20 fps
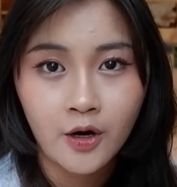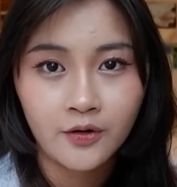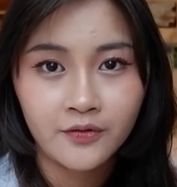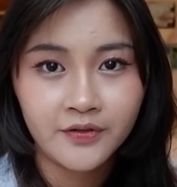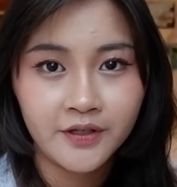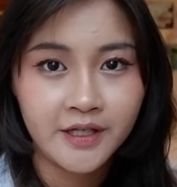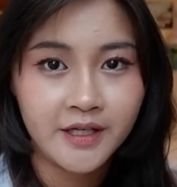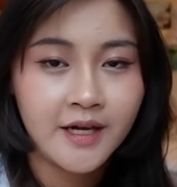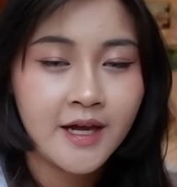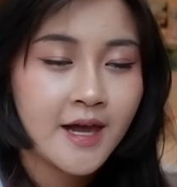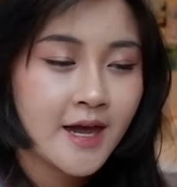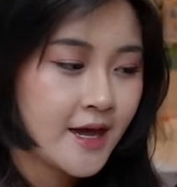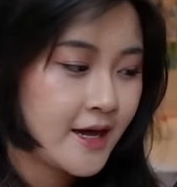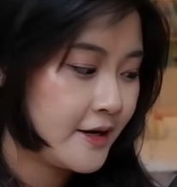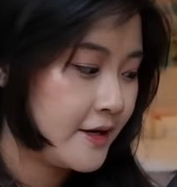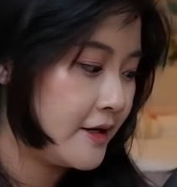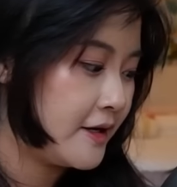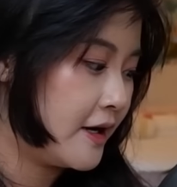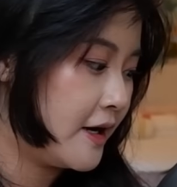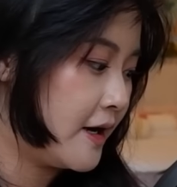Coffee.
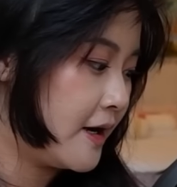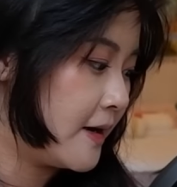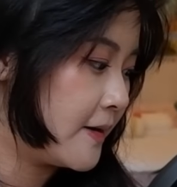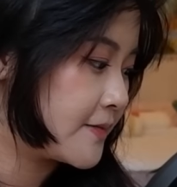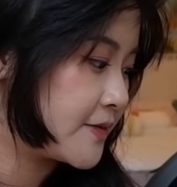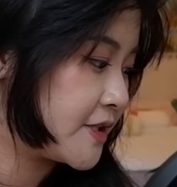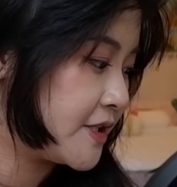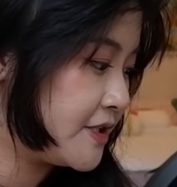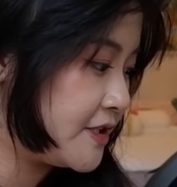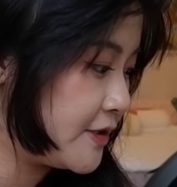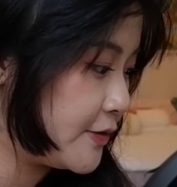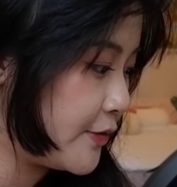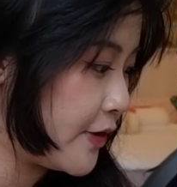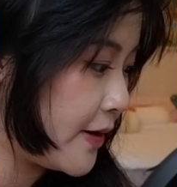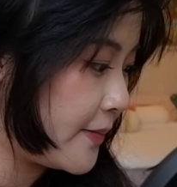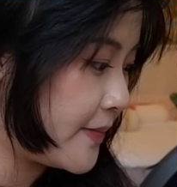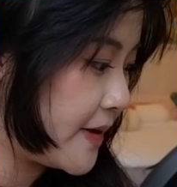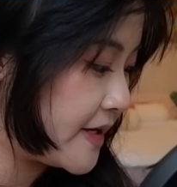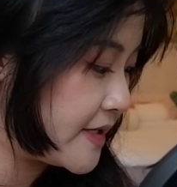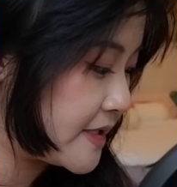Uh,
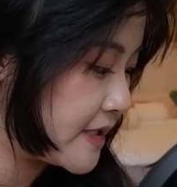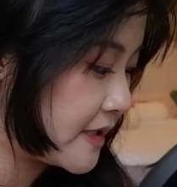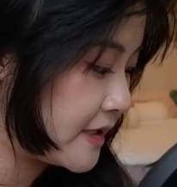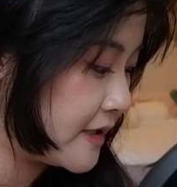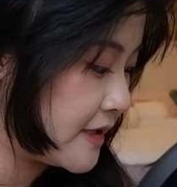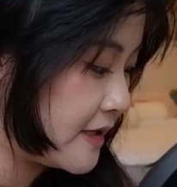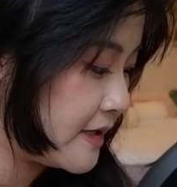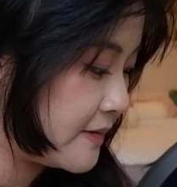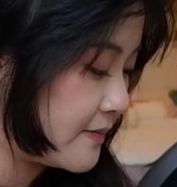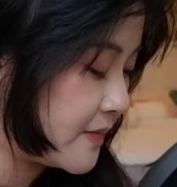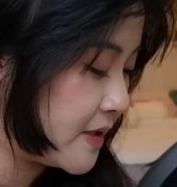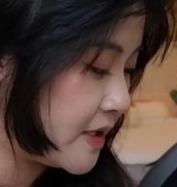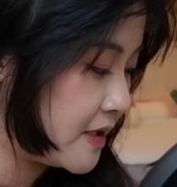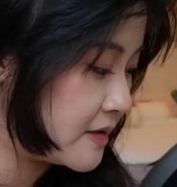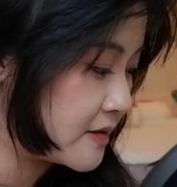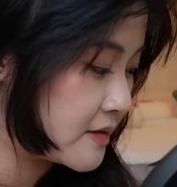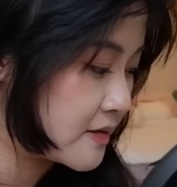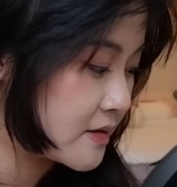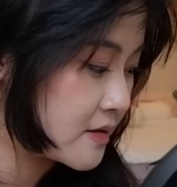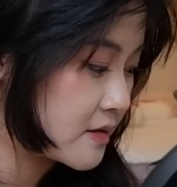basically
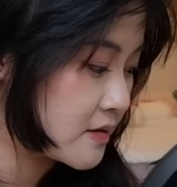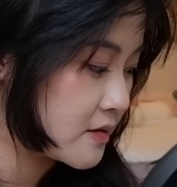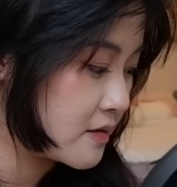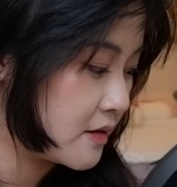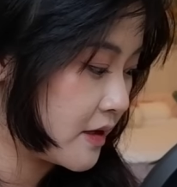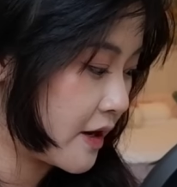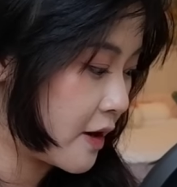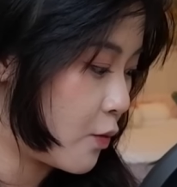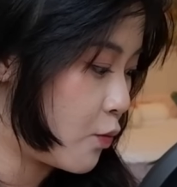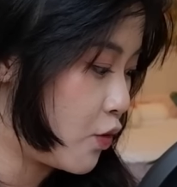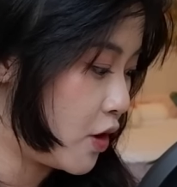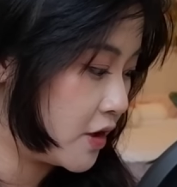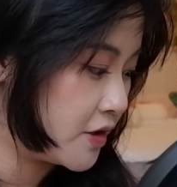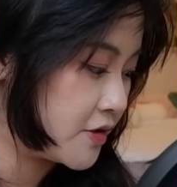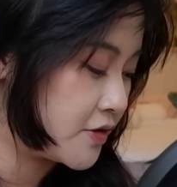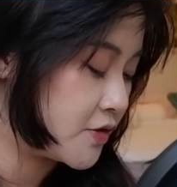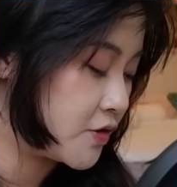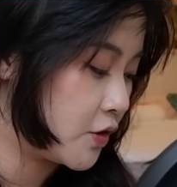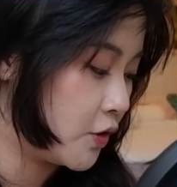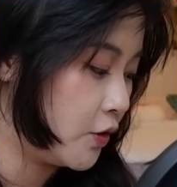means like
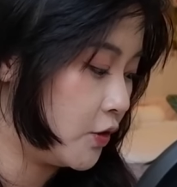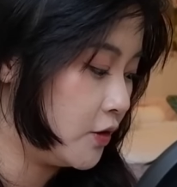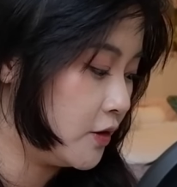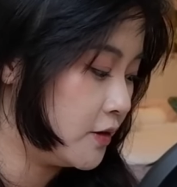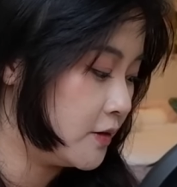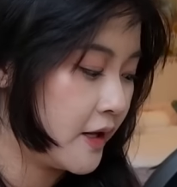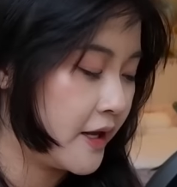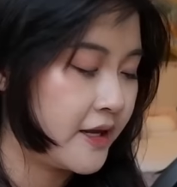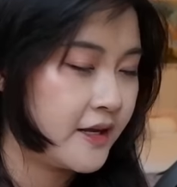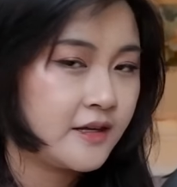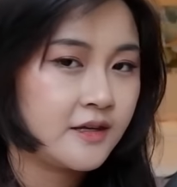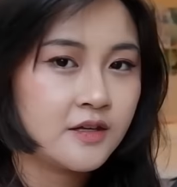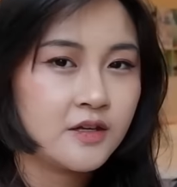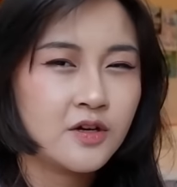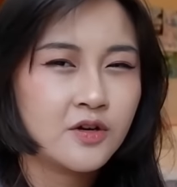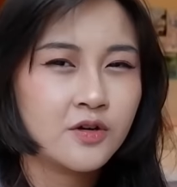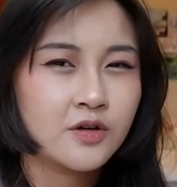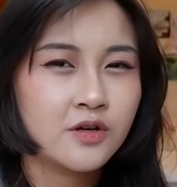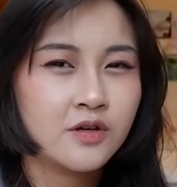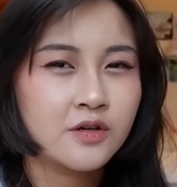one soul, like
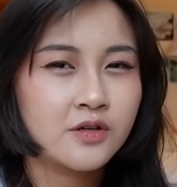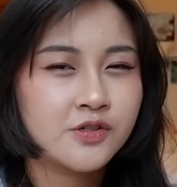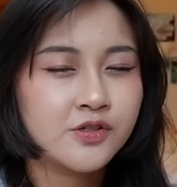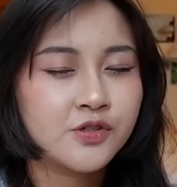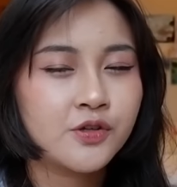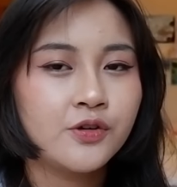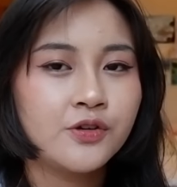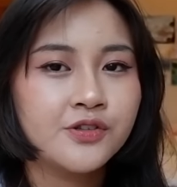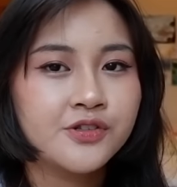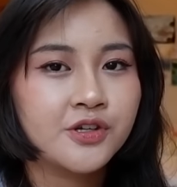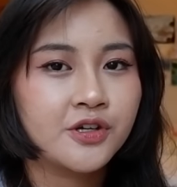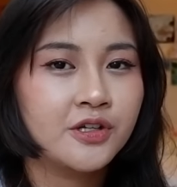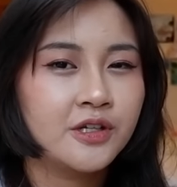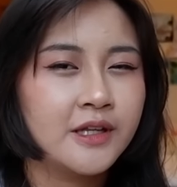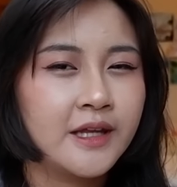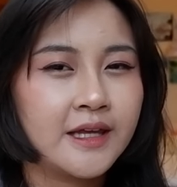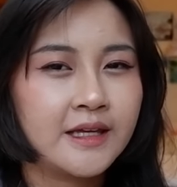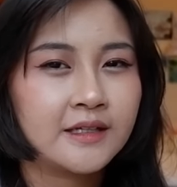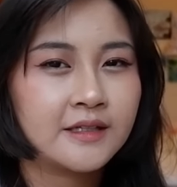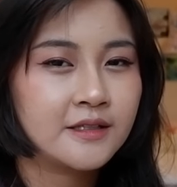your souls are
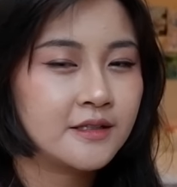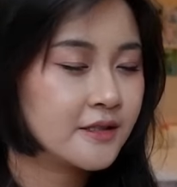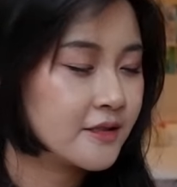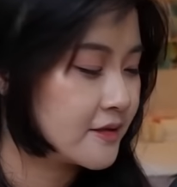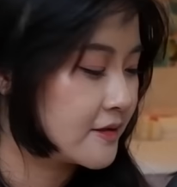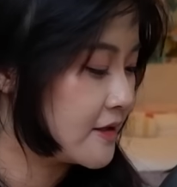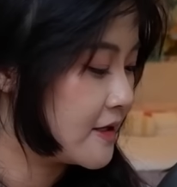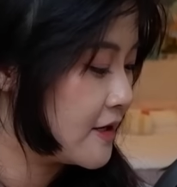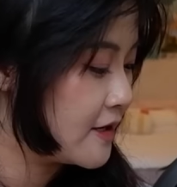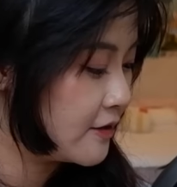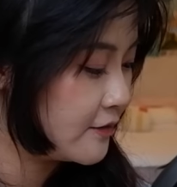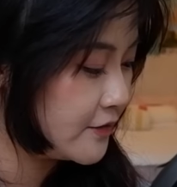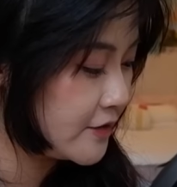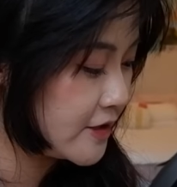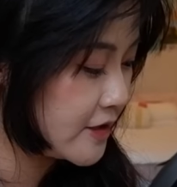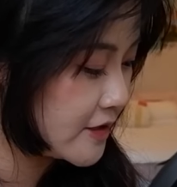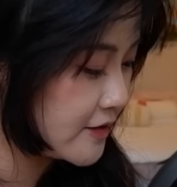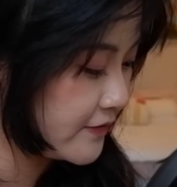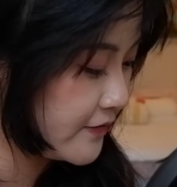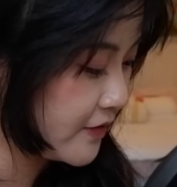linked,
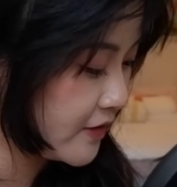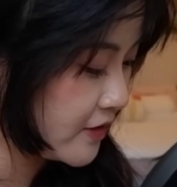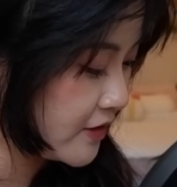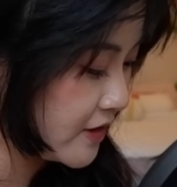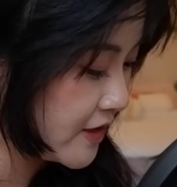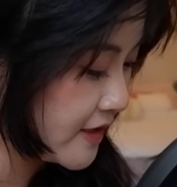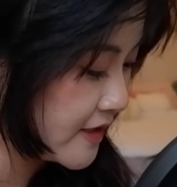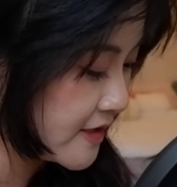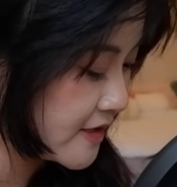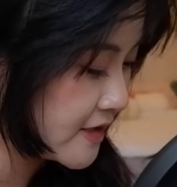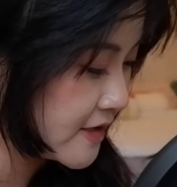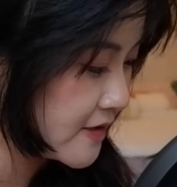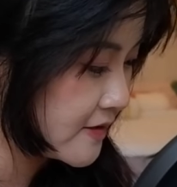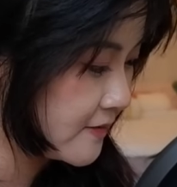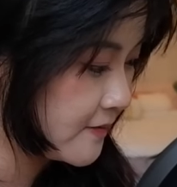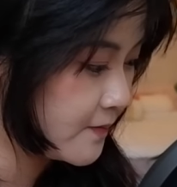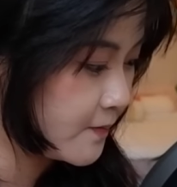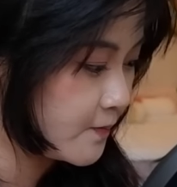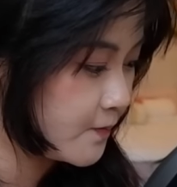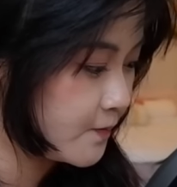which is a very nice